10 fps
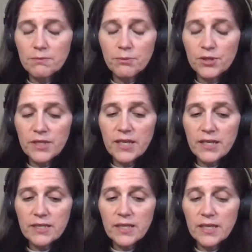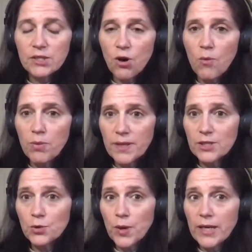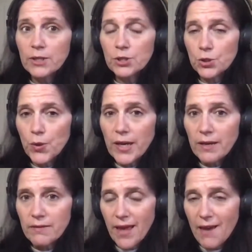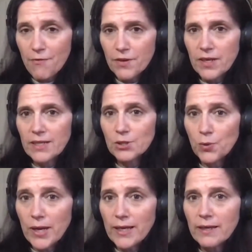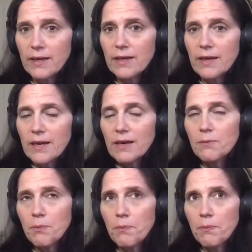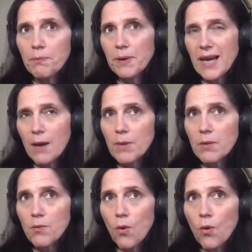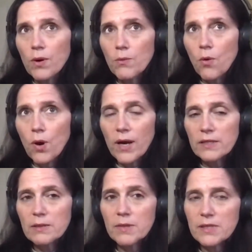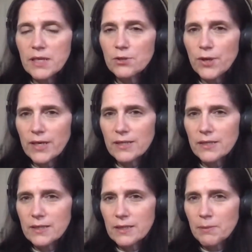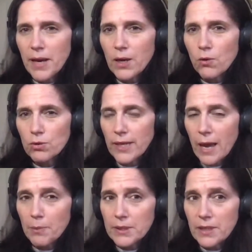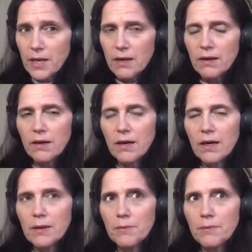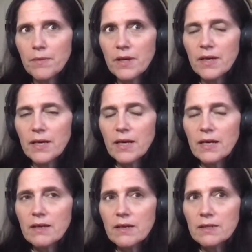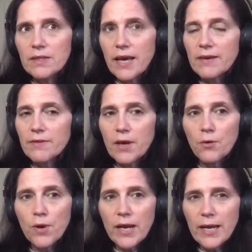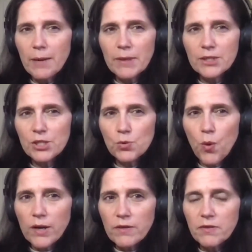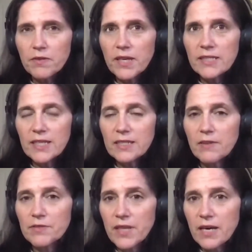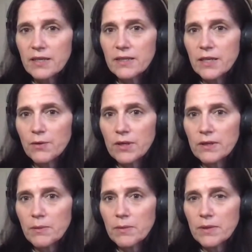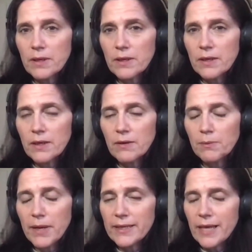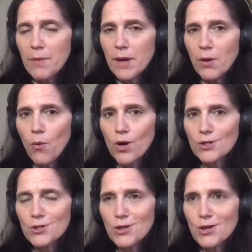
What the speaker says: present as an example that's really doing the effort and is really becoming more and more customer centric. It's a bank called Capitec. They really, I mean, just one of the things that they've done during the pandemic was